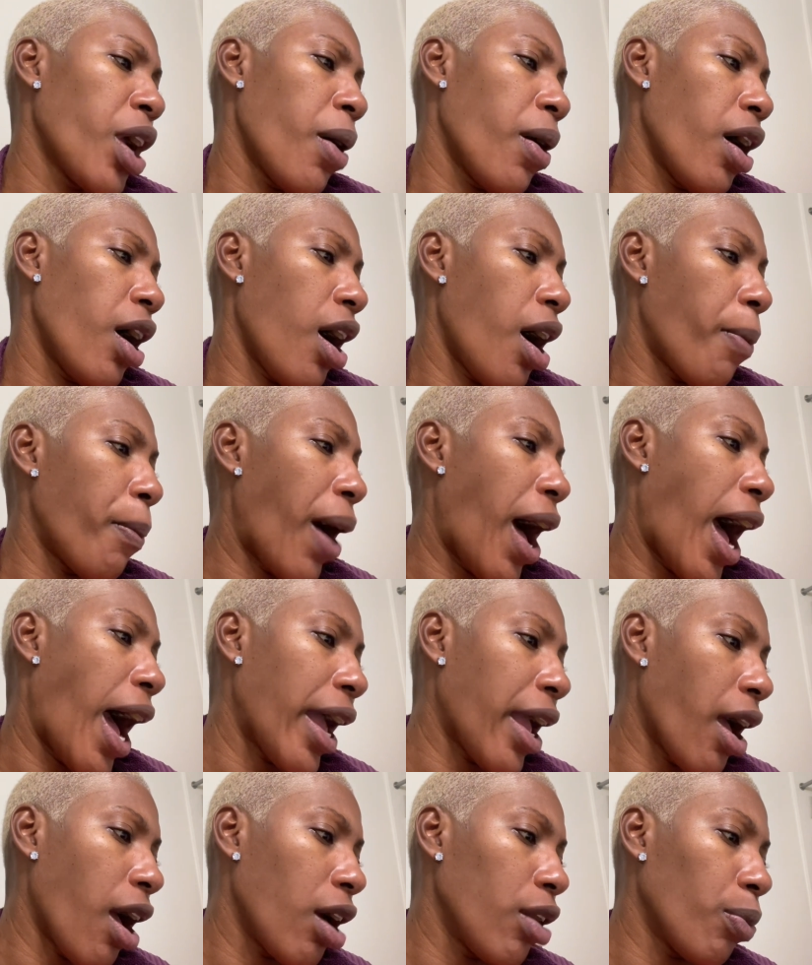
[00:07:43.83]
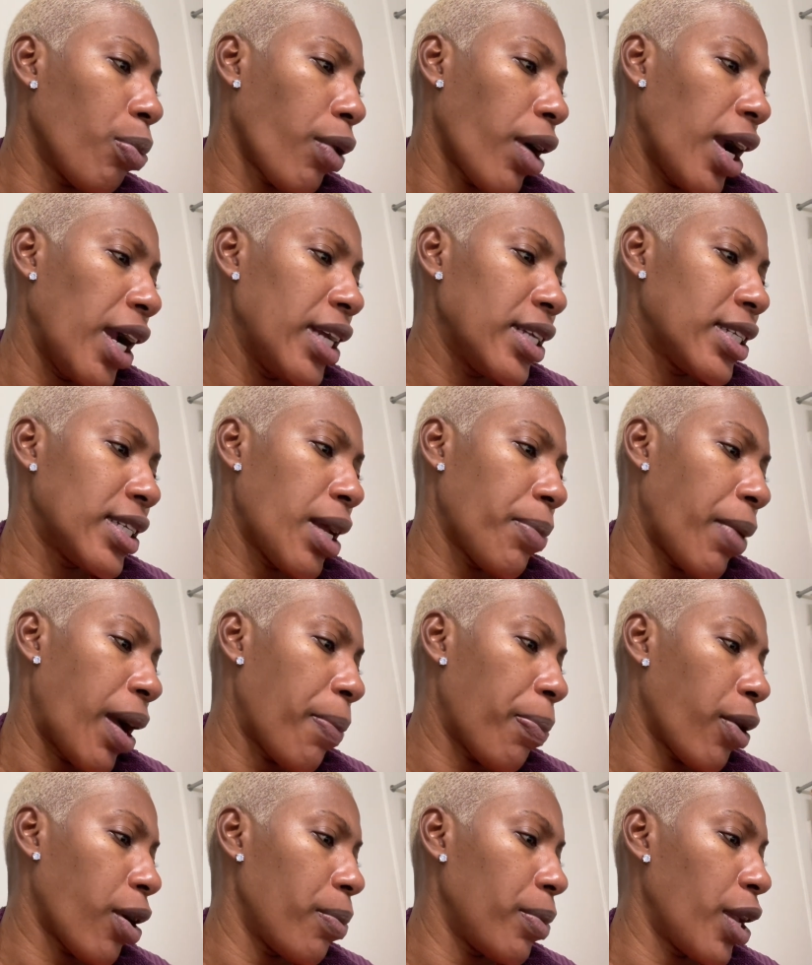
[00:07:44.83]
Ion Bright
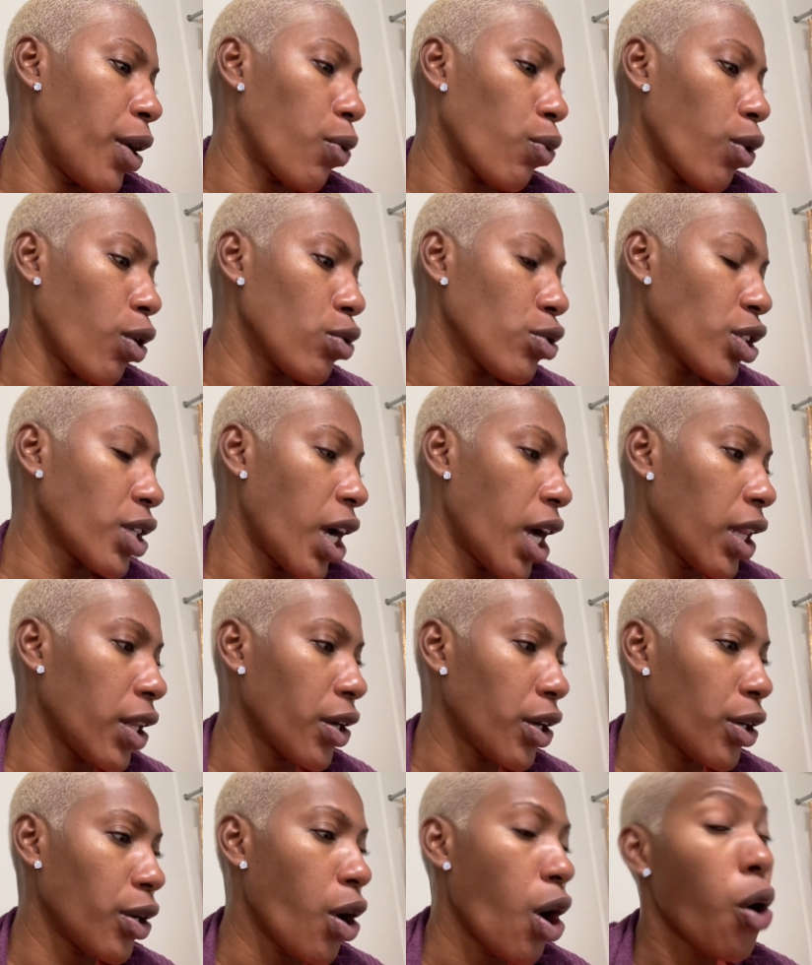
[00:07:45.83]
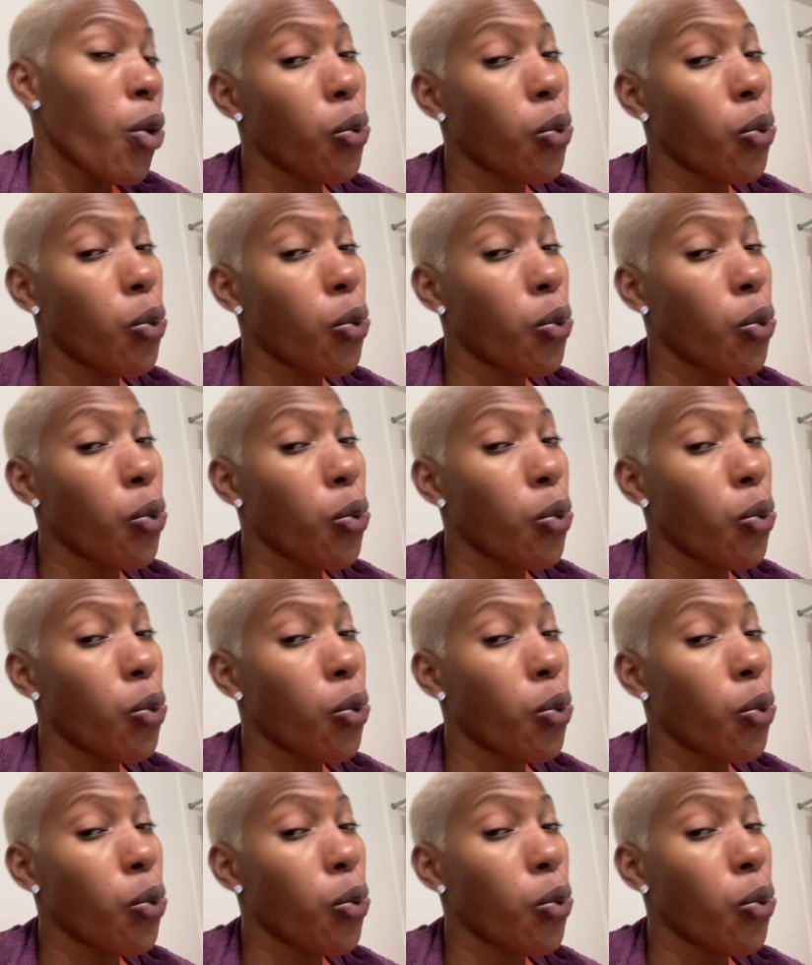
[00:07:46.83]
semi-permanent rose color.